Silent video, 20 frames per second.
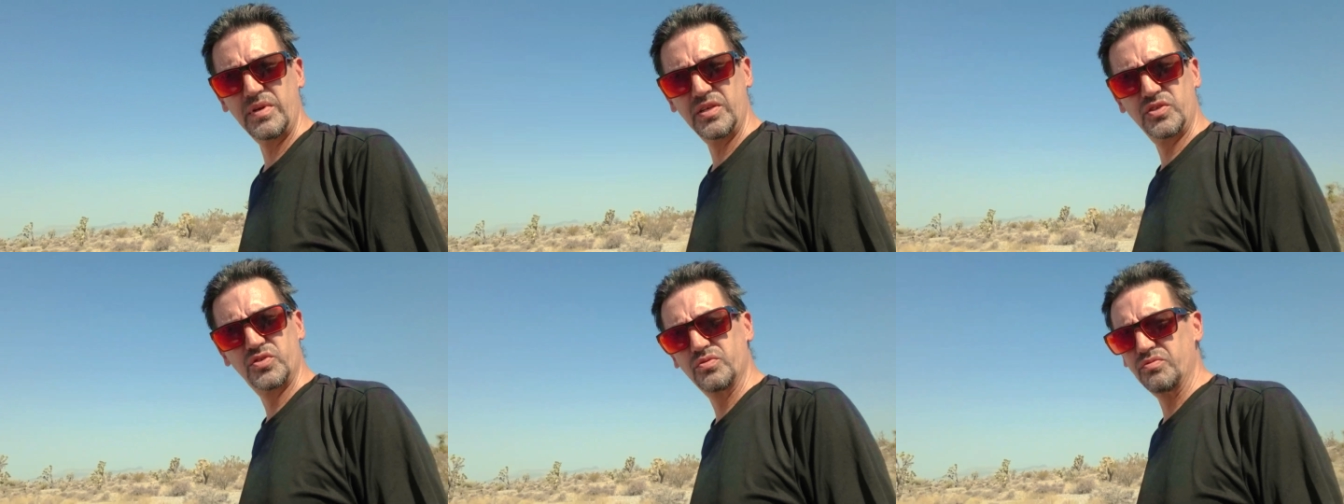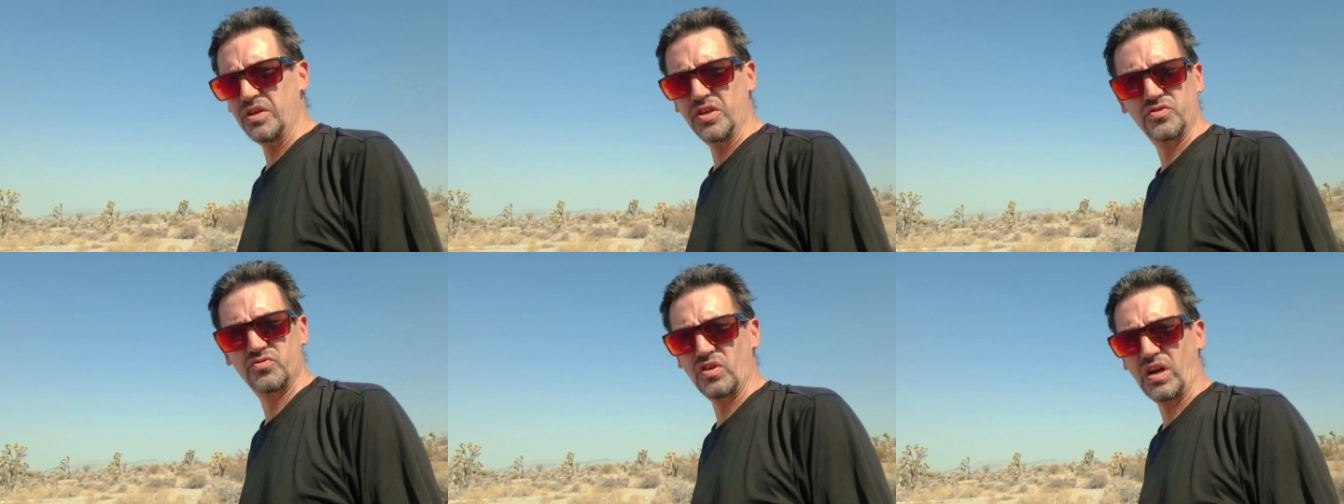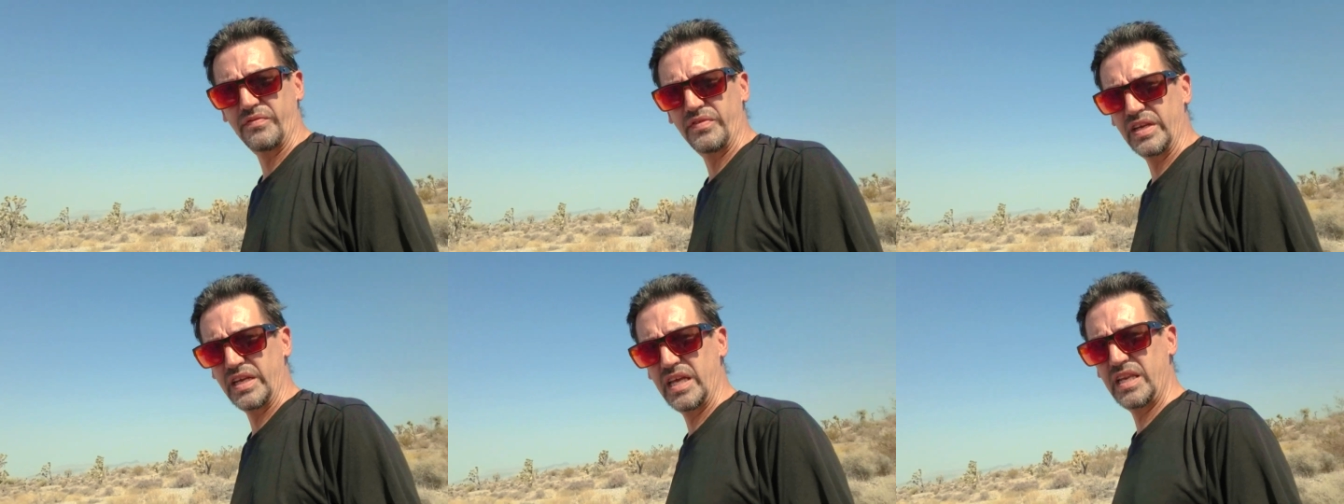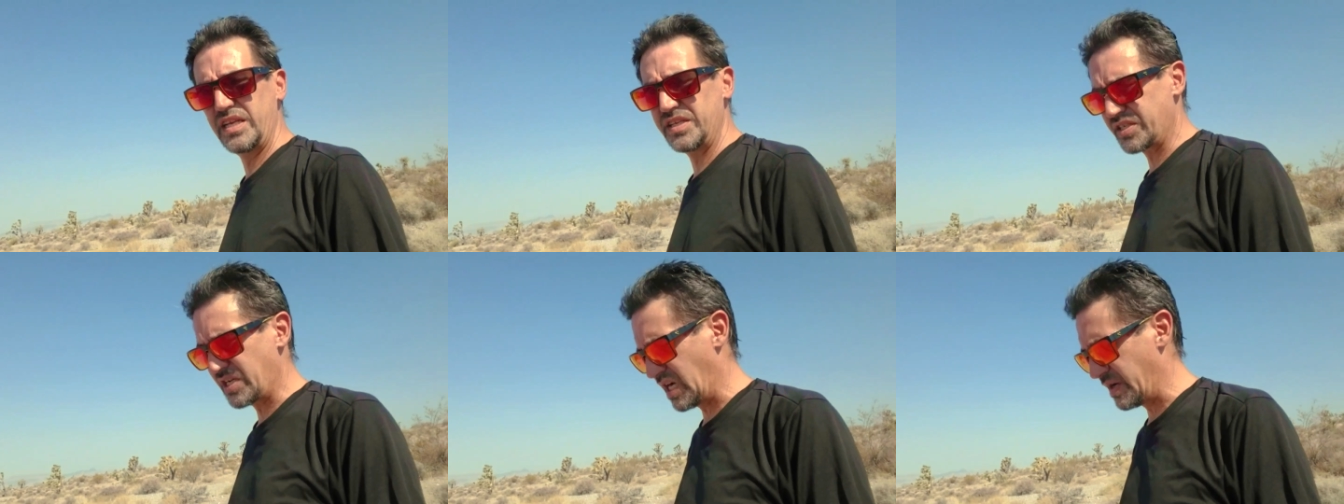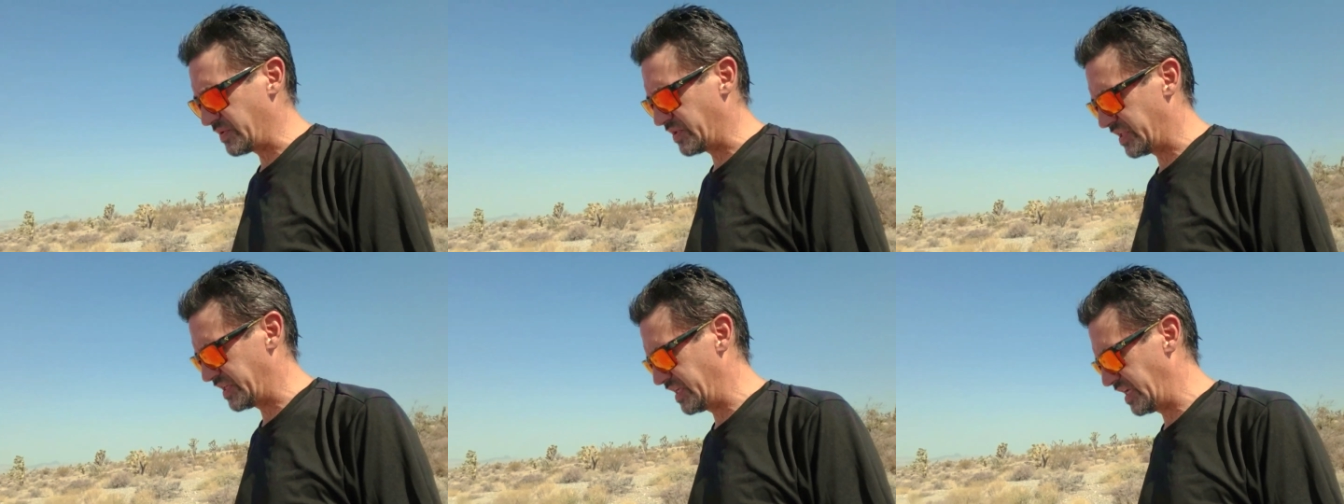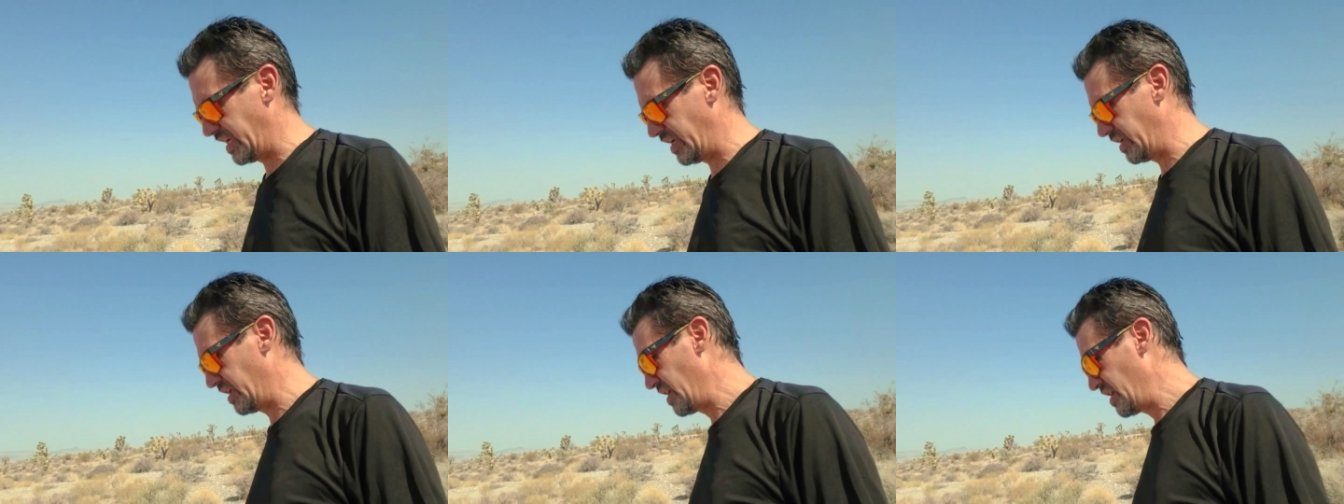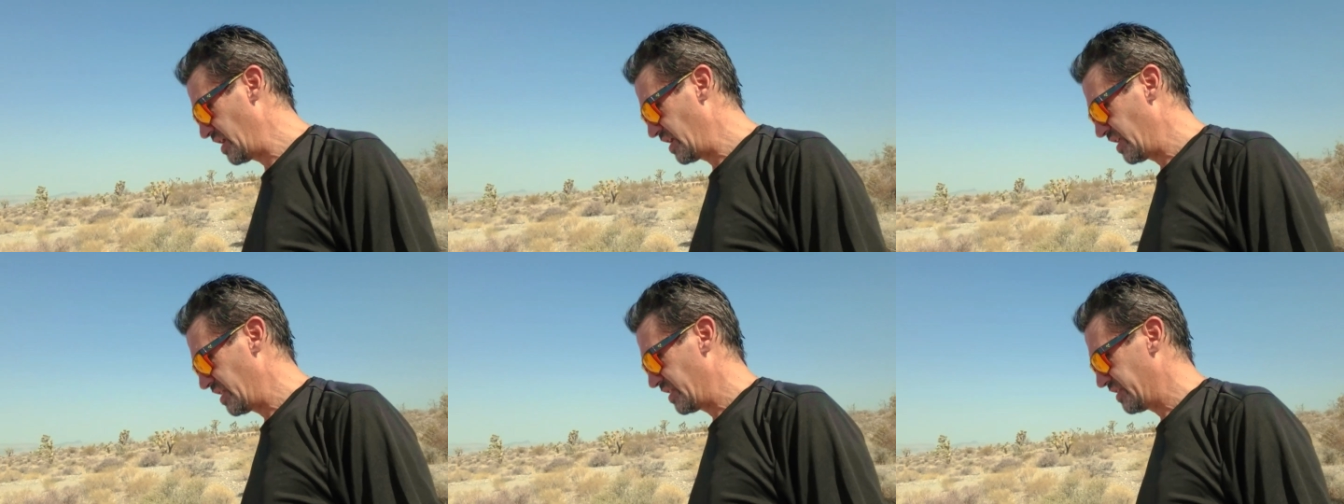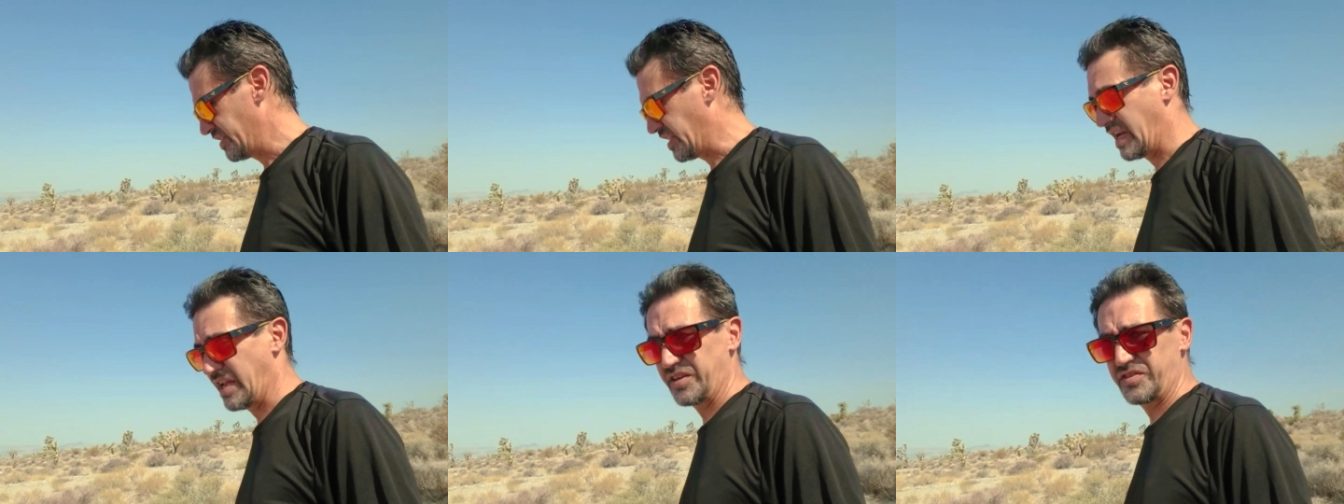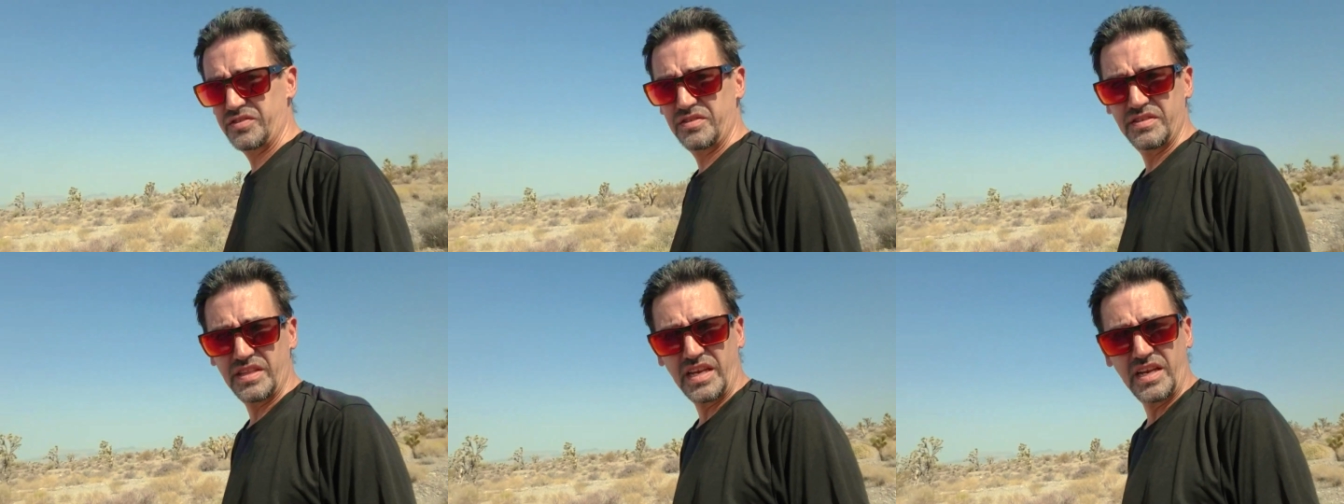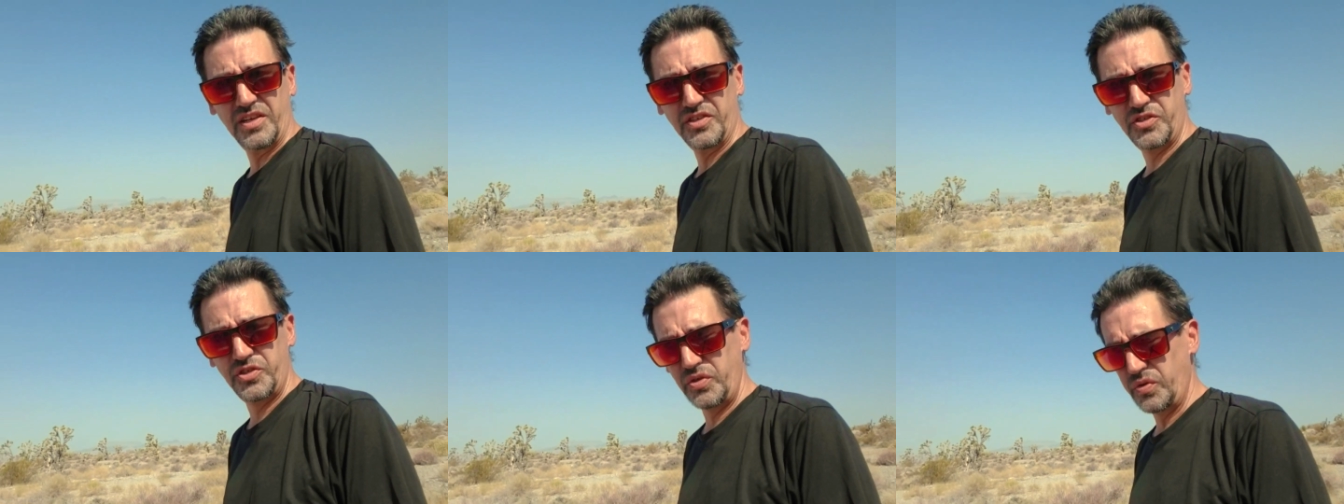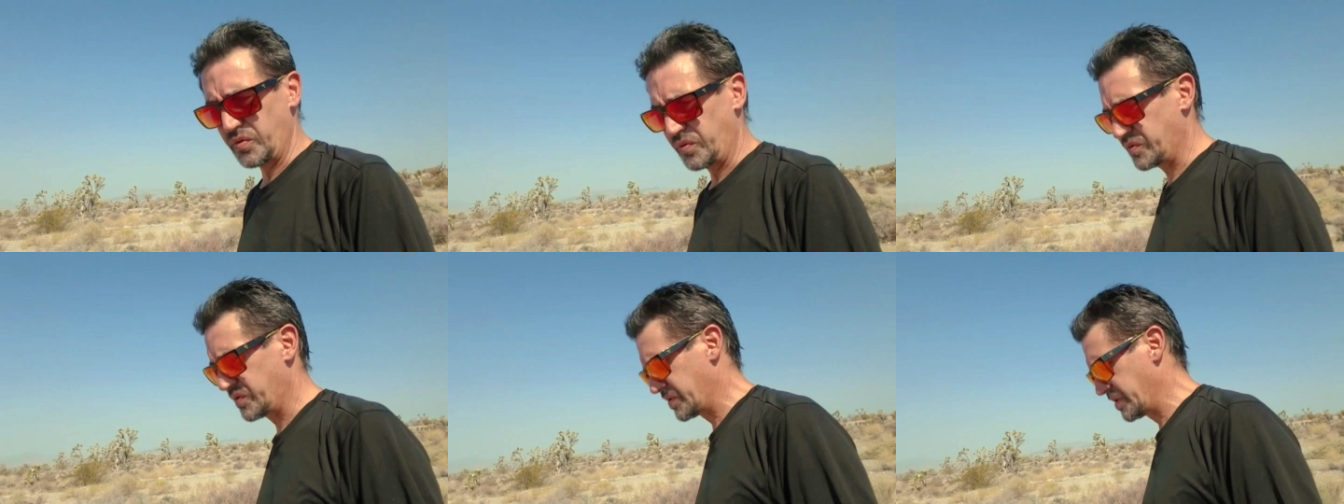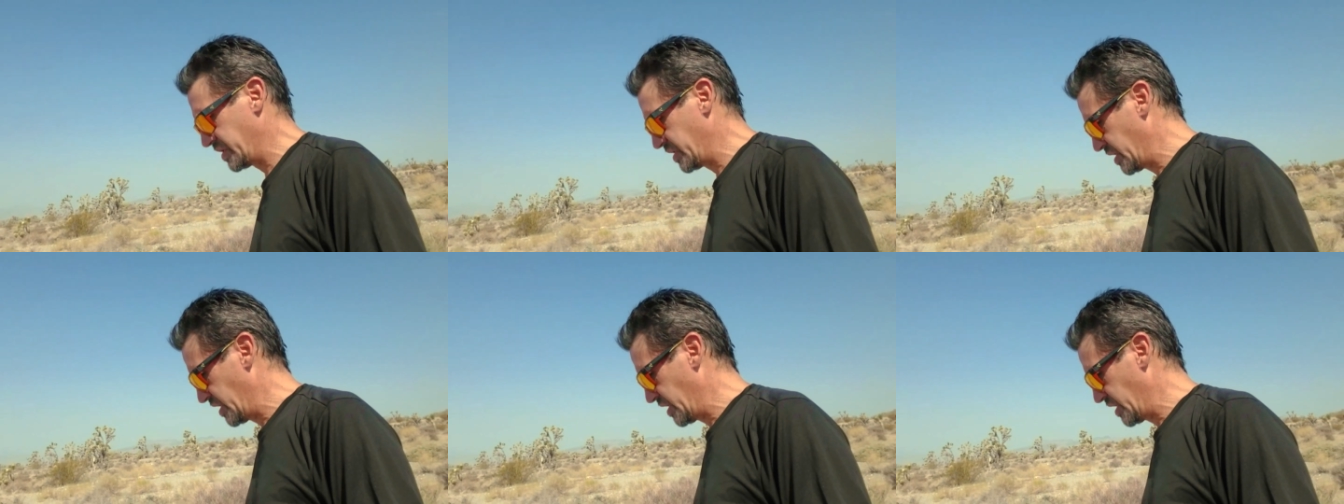and driving any time of the day that I choose.